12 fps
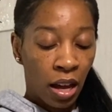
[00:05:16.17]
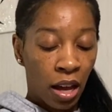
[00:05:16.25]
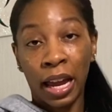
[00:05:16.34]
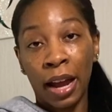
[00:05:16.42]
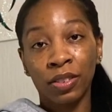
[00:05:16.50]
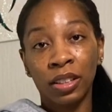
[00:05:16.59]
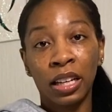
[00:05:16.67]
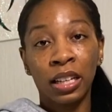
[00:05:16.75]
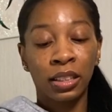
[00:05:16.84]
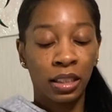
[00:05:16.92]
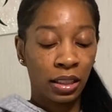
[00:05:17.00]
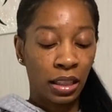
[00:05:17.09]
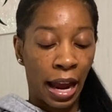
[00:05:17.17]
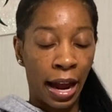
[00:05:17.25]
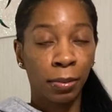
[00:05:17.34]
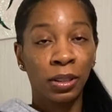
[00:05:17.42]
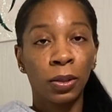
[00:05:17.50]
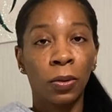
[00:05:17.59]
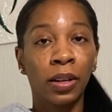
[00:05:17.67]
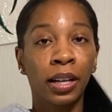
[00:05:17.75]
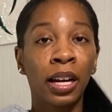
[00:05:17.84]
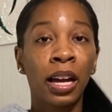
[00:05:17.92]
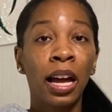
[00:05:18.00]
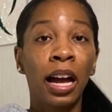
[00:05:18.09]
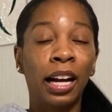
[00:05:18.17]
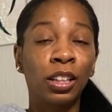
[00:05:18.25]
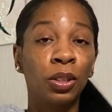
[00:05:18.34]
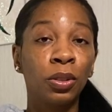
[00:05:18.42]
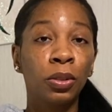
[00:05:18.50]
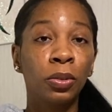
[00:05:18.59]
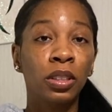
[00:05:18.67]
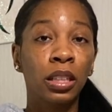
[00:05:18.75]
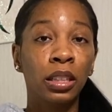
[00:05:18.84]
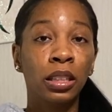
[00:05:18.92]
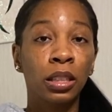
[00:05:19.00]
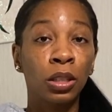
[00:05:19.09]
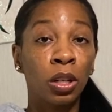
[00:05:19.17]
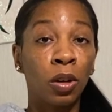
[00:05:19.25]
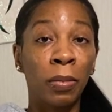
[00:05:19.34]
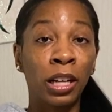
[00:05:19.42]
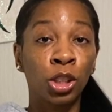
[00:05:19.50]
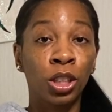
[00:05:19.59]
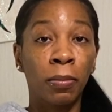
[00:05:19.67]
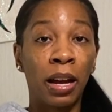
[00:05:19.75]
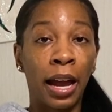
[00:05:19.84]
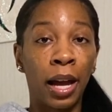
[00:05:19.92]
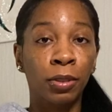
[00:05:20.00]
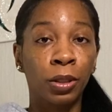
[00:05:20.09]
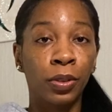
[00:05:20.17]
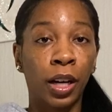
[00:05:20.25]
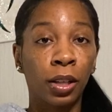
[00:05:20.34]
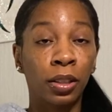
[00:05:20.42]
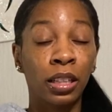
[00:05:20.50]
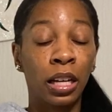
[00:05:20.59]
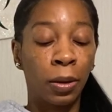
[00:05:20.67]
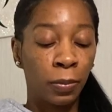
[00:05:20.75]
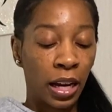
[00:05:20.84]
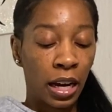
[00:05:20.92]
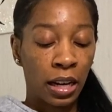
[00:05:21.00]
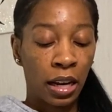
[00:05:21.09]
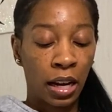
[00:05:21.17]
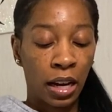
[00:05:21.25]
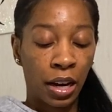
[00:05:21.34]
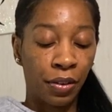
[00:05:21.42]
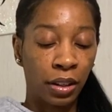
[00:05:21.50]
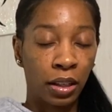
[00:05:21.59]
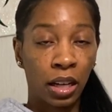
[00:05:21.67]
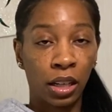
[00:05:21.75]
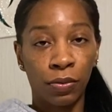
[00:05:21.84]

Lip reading: After this is the App Store. I do use this to, you know, make sure my apps are regularly updated and everything.